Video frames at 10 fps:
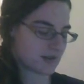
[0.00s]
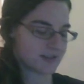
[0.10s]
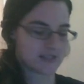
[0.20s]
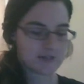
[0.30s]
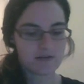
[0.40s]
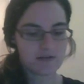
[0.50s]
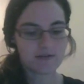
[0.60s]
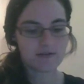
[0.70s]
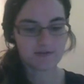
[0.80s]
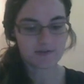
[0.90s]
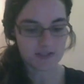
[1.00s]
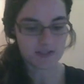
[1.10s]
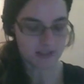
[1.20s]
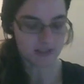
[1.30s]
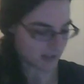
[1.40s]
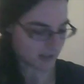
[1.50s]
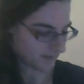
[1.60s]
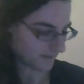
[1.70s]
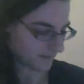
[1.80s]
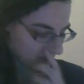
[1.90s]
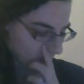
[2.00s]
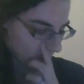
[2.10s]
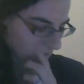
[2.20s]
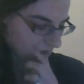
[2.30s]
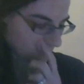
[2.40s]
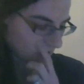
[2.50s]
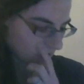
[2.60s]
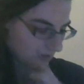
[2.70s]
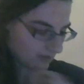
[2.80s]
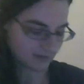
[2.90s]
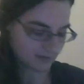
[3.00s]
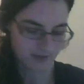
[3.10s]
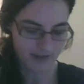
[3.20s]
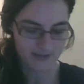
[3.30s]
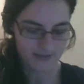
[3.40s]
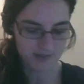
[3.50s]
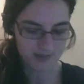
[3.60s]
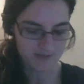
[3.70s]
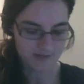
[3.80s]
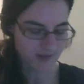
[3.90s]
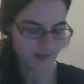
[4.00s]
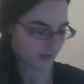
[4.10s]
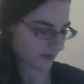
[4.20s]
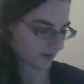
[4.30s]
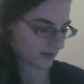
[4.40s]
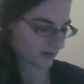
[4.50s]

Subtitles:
square root of 15. Well, I guess with this calculator I can